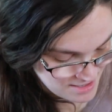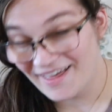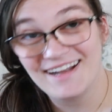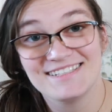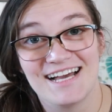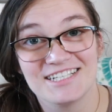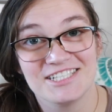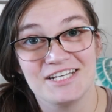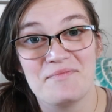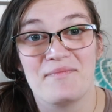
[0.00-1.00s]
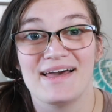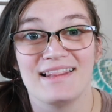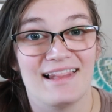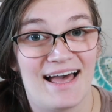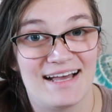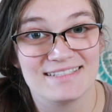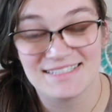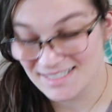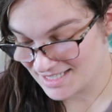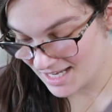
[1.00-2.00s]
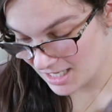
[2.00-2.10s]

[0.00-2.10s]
That is actually my last